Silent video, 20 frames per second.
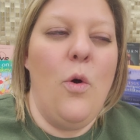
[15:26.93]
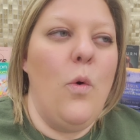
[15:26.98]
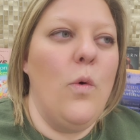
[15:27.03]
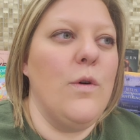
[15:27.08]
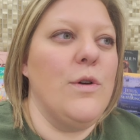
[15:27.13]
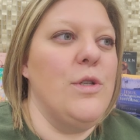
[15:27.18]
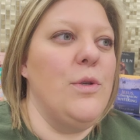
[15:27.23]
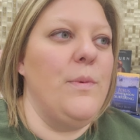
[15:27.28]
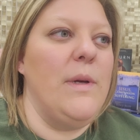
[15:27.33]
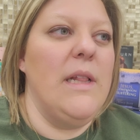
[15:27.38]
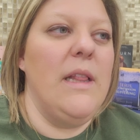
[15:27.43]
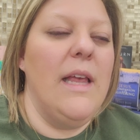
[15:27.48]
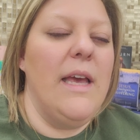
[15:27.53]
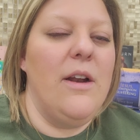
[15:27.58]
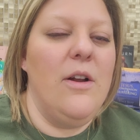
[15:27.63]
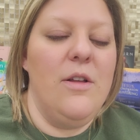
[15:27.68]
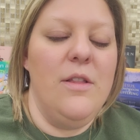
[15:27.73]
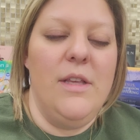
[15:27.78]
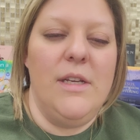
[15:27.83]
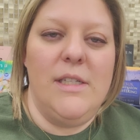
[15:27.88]
Or do we
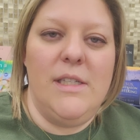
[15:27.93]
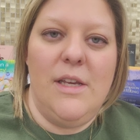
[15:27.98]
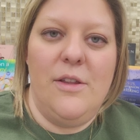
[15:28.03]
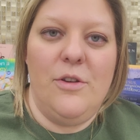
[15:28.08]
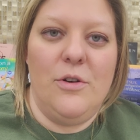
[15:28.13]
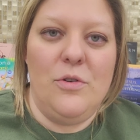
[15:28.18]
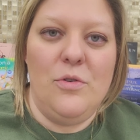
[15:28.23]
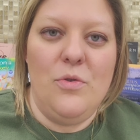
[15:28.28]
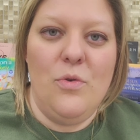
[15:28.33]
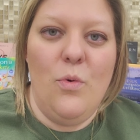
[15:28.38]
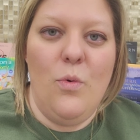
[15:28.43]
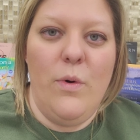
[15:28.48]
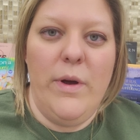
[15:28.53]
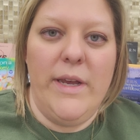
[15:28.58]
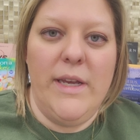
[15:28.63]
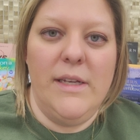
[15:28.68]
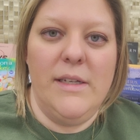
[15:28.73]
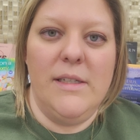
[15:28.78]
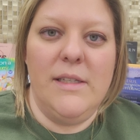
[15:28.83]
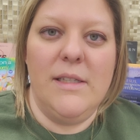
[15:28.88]
let all this other
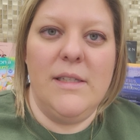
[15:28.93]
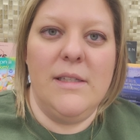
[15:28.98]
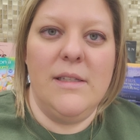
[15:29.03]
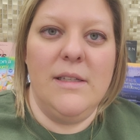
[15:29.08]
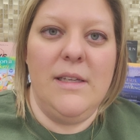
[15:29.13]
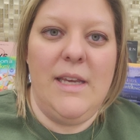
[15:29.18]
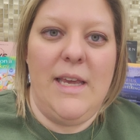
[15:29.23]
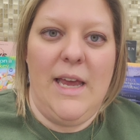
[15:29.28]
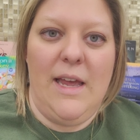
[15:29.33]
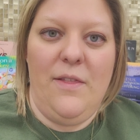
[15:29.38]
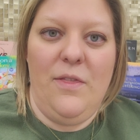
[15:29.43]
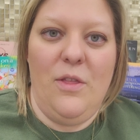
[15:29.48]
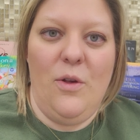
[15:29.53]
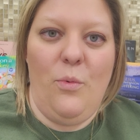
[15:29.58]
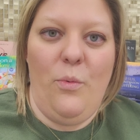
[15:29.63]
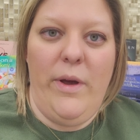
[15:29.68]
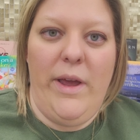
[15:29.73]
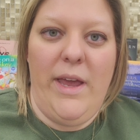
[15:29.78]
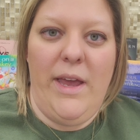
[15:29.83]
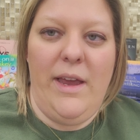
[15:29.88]
noise get in the
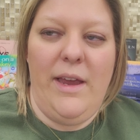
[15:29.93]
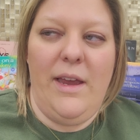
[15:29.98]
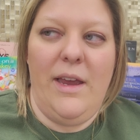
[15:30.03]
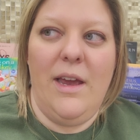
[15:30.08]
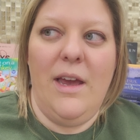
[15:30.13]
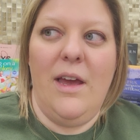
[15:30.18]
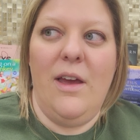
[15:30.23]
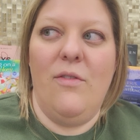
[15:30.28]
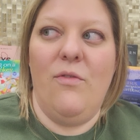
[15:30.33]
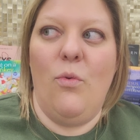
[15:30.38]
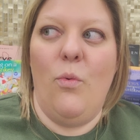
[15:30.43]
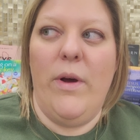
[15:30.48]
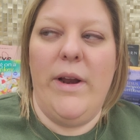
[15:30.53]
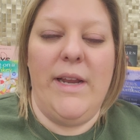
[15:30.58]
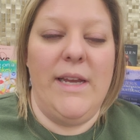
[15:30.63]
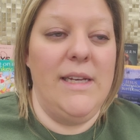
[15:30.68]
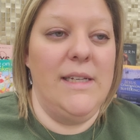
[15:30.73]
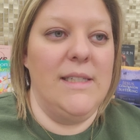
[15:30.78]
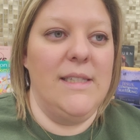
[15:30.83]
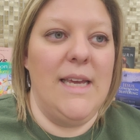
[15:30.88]
way of
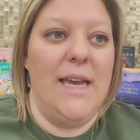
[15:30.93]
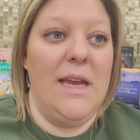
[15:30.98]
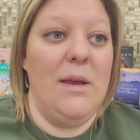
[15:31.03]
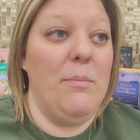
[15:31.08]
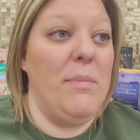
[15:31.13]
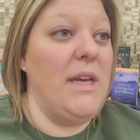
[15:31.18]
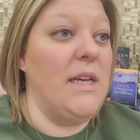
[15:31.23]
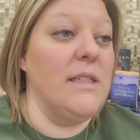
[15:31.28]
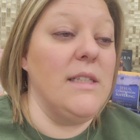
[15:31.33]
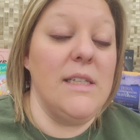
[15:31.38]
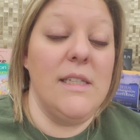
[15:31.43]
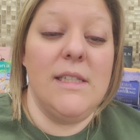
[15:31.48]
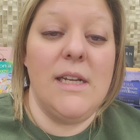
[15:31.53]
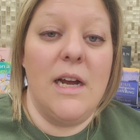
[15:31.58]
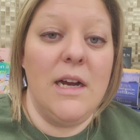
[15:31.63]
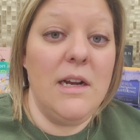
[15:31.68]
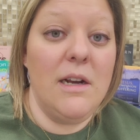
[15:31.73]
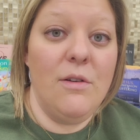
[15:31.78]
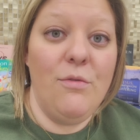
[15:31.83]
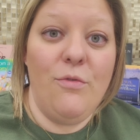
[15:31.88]
what he's saying? Because he's
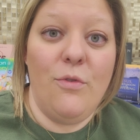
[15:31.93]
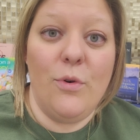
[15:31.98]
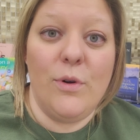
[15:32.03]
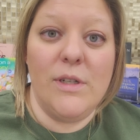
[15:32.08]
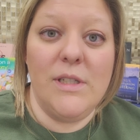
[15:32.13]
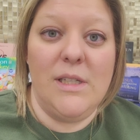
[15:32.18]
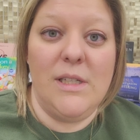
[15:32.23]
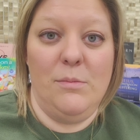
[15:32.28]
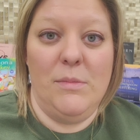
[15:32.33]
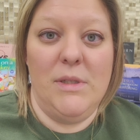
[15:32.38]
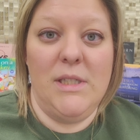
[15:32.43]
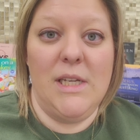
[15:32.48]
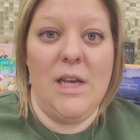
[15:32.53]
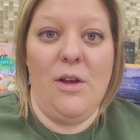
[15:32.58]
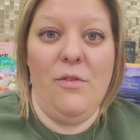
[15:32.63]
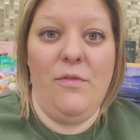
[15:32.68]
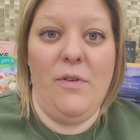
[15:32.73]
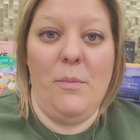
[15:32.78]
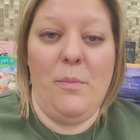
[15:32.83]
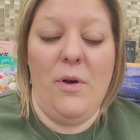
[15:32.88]
not going to force
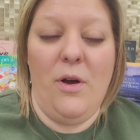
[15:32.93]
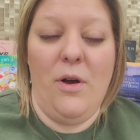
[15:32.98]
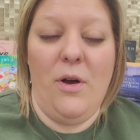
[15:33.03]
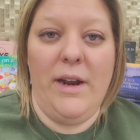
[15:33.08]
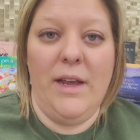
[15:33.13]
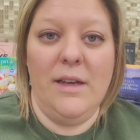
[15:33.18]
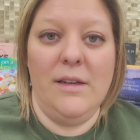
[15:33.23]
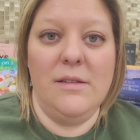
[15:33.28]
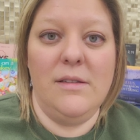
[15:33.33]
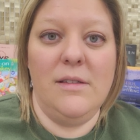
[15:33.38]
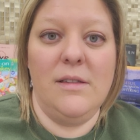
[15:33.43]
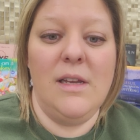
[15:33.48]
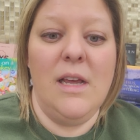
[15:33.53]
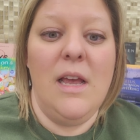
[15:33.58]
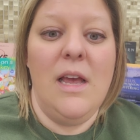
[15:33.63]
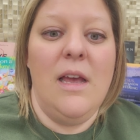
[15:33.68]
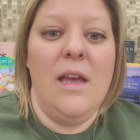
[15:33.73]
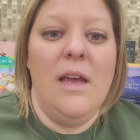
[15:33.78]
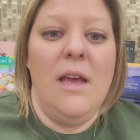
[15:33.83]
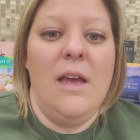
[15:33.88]
himself upon us.
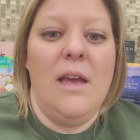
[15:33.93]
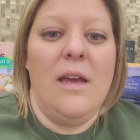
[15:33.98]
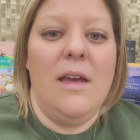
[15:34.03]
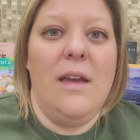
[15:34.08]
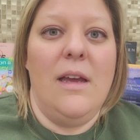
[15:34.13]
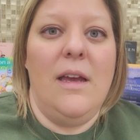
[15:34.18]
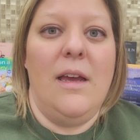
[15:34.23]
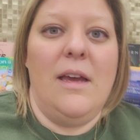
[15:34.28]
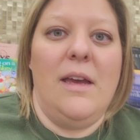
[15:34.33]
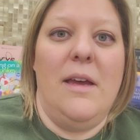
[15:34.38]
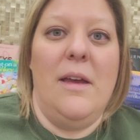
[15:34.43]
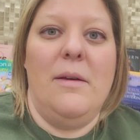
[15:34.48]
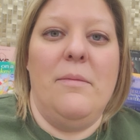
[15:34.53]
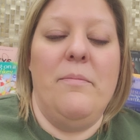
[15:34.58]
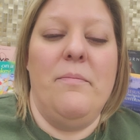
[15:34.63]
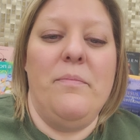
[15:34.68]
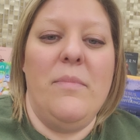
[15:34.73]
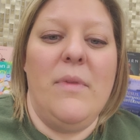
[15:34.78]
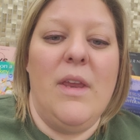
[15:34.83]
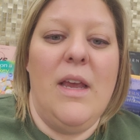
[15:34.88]

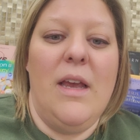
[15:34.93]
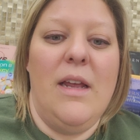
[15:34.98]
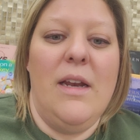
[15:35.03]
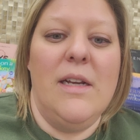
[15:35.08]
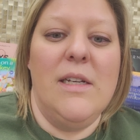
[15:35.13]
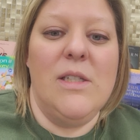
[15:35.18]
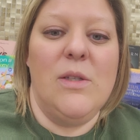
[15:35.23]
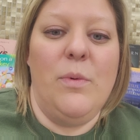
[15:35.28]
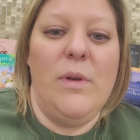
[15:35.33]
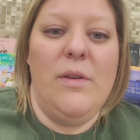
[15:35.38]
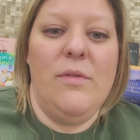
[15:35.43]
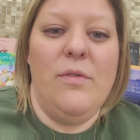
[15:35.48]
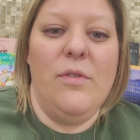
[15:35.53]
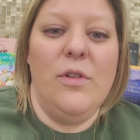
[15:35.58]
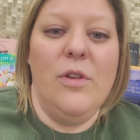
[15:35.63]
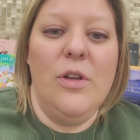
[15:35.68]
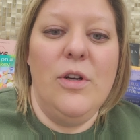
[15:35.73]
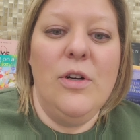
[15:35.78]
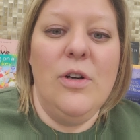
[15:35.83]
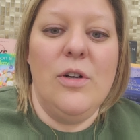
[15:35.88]
Um, and as we've
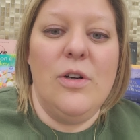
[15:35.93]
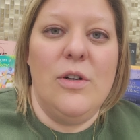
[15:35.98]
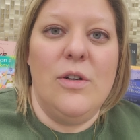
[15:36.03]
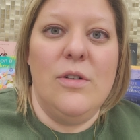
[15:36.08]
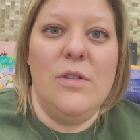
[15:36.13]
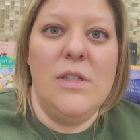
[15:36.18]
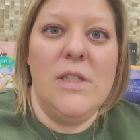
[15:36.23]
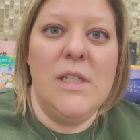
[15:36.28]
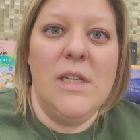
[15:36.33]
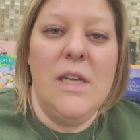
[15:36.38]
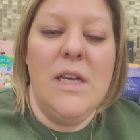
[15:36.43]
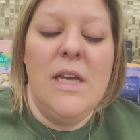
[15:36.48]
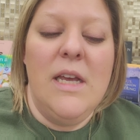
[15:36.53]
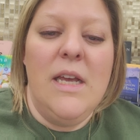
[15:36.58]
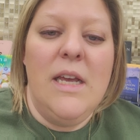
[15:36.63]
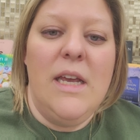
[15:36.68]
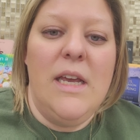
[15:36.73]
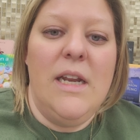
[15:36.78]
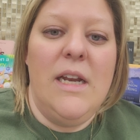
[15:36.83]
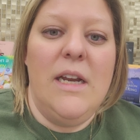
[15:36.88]
learned
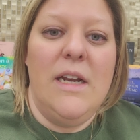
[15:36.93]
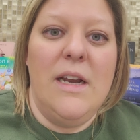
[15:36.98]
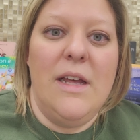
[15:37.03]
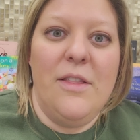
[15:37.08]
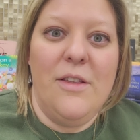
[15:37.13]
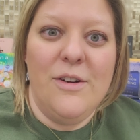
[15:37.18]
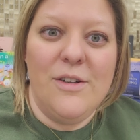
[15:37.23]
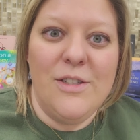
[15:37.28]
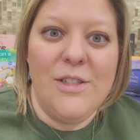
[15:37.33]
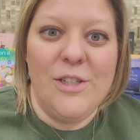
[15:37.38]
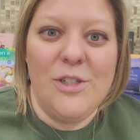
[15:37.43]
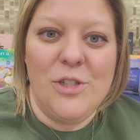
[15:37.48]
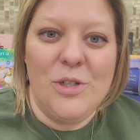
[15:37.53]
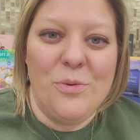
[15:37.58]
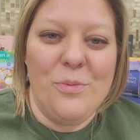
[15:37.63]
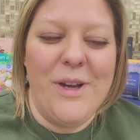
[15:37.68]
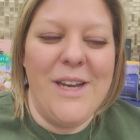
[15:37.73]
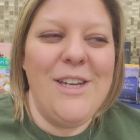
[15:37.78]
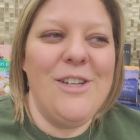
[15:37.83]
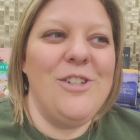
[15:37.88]
in another
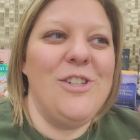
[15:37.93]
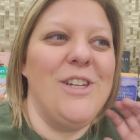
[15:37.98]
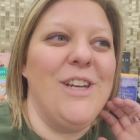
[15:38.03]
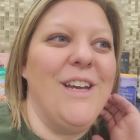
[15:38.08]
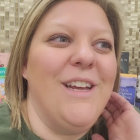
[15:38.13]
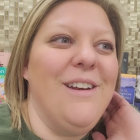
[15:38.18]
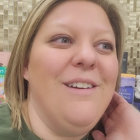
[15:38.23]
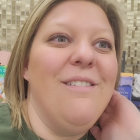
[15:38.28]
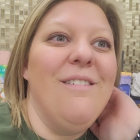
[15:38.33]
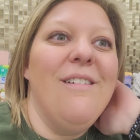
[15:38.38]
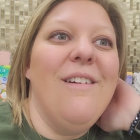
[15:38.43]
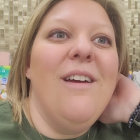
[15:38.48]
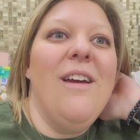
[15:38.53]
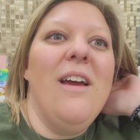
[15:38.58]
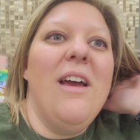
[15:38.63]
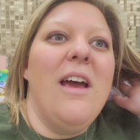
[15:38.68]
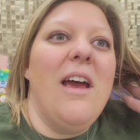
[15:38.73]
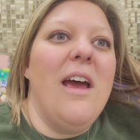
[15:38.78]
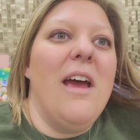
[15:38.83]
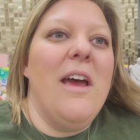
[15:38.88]
situation
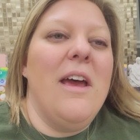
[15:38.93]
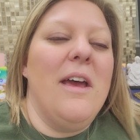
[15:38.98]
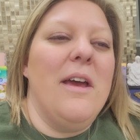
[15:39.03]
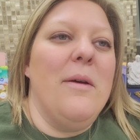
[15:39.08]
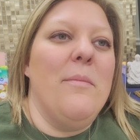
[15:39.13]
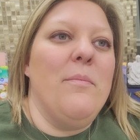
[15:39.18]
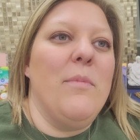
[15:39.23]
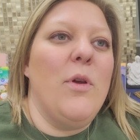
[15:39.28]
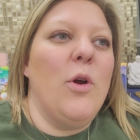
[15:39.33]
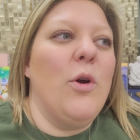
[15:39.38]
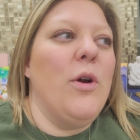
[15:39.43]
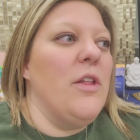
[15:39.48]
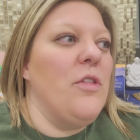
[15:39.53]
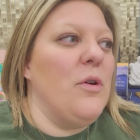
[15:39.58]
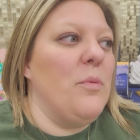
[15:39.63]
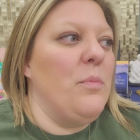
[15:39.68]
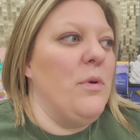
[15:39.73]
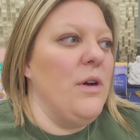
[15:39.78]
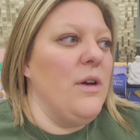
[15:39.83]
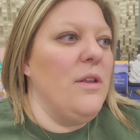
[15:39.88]
um, or
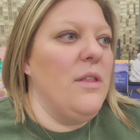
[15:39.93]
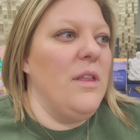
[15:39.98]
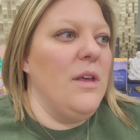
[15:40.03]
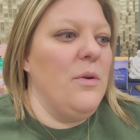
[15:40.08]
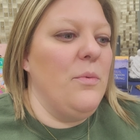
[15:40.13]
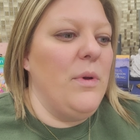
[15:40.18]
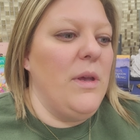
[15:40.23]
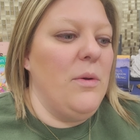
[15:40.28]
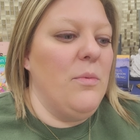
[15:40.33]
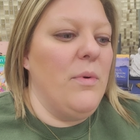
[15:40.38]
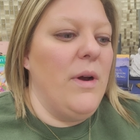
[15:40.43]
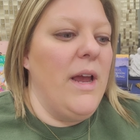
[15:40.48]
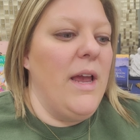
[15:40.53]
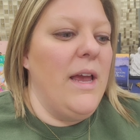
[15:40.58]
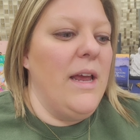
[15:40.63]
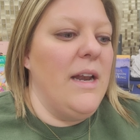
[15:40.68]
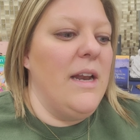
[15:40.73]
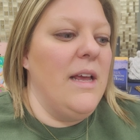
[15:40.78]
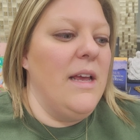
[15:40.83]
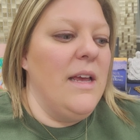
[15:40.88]
another book that we
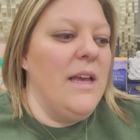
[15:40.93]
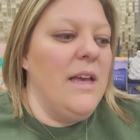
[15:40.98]
read,